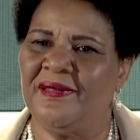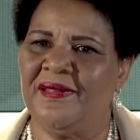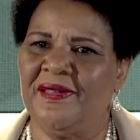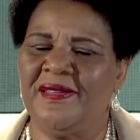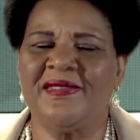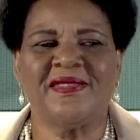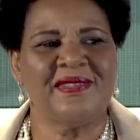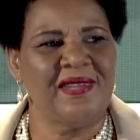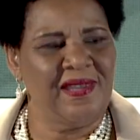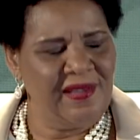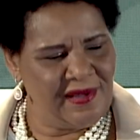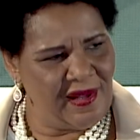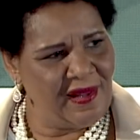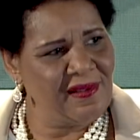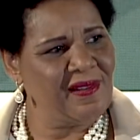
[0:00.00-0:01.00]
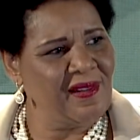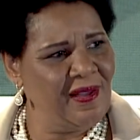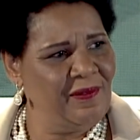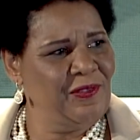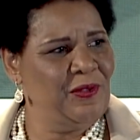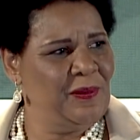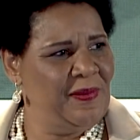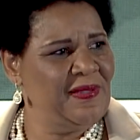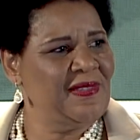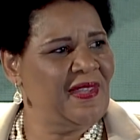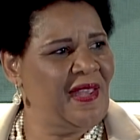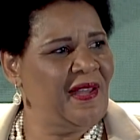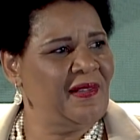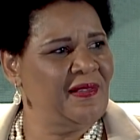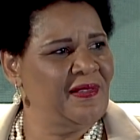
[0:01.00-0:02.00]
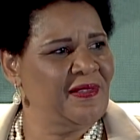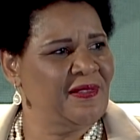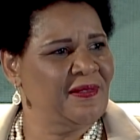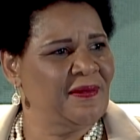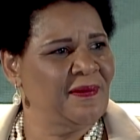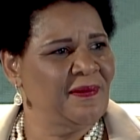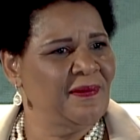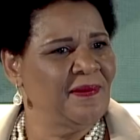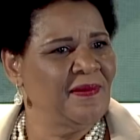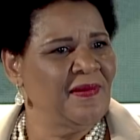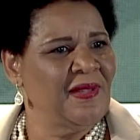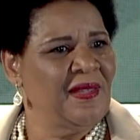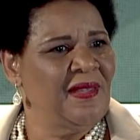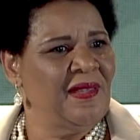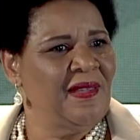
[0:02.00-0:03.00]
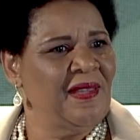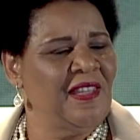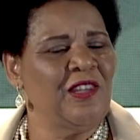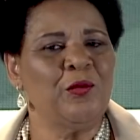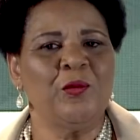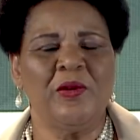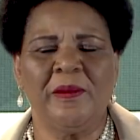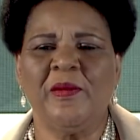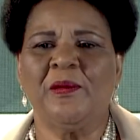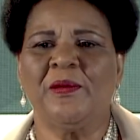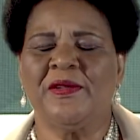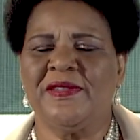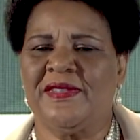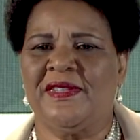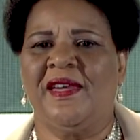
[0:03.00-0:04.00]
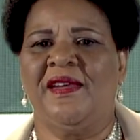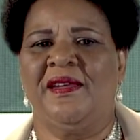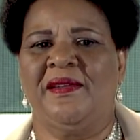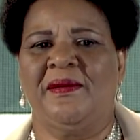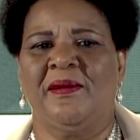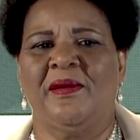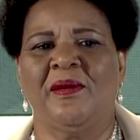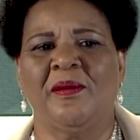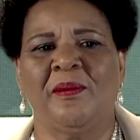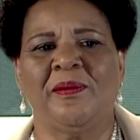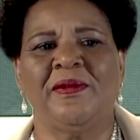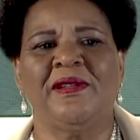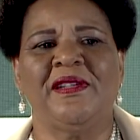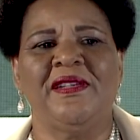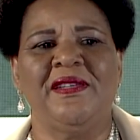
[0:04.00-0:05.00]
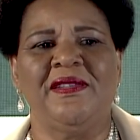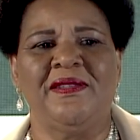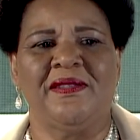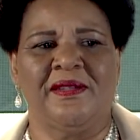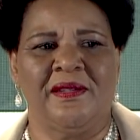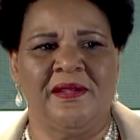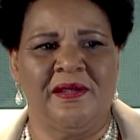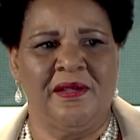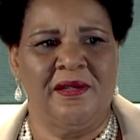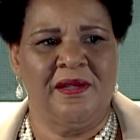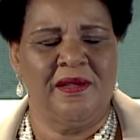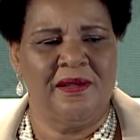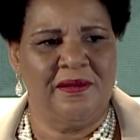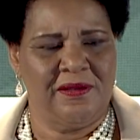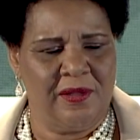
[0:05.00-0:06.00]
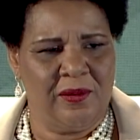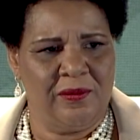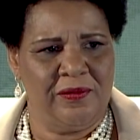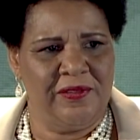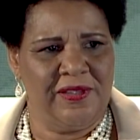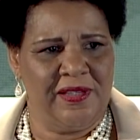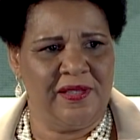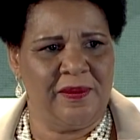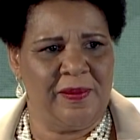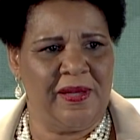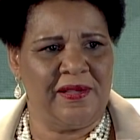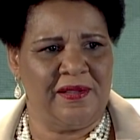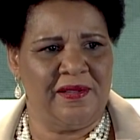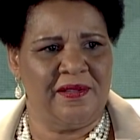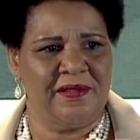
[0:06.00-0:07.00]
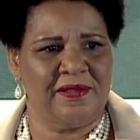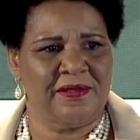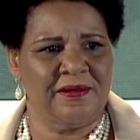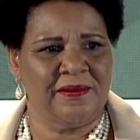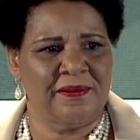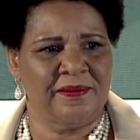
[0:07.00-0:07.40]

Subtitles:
and saying, I love you, Miss Alice. And the women were saying, please don't forget about us.